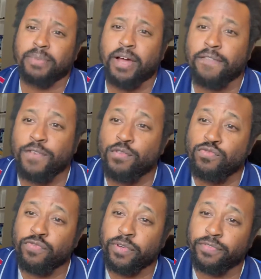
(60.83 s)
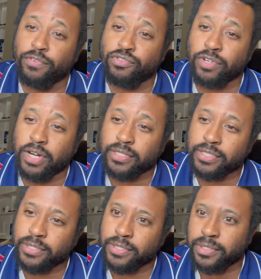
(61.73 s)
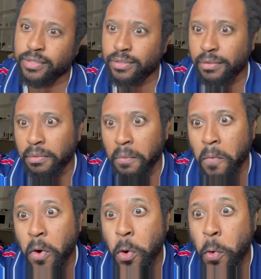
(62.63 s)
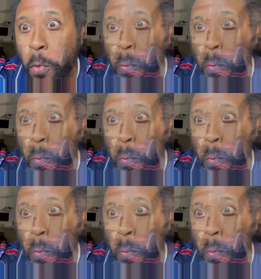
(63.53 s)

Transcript: uh, food from the food trucks. Woo!